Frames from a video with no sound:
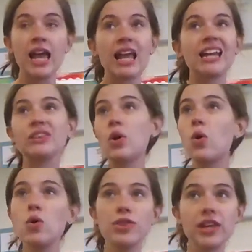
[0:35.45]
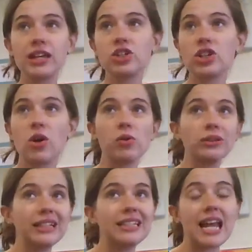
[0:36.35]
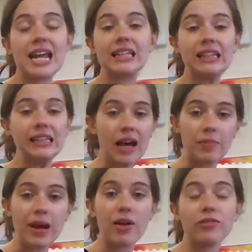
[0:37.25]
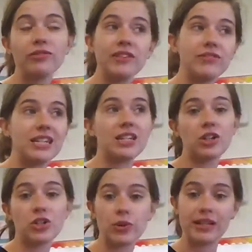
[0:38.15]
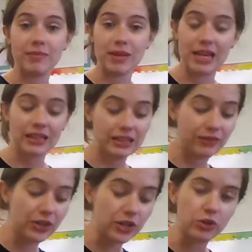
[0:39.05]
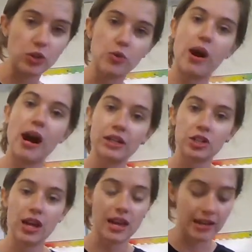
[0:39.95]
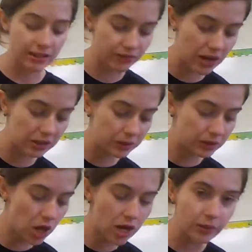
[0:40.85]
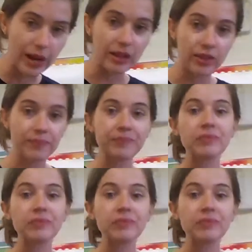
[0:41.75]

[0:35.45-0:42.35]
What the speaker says: And the whole thing should only take about 15 or 20 minutes for you to watch and follow along with.